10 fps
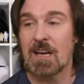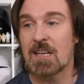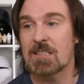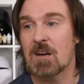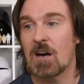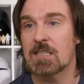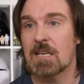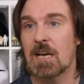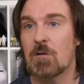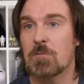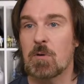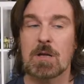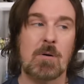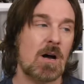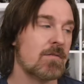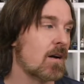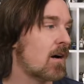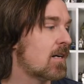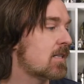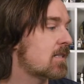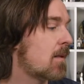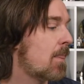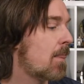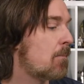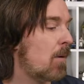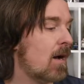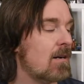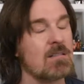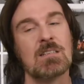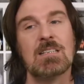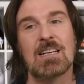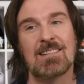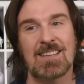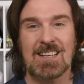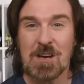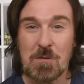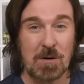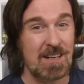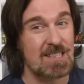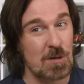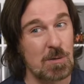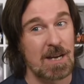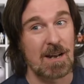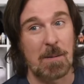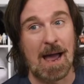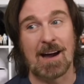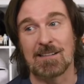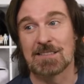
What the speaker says: These guys, the old Monty Python guys, but they know what they're talking about.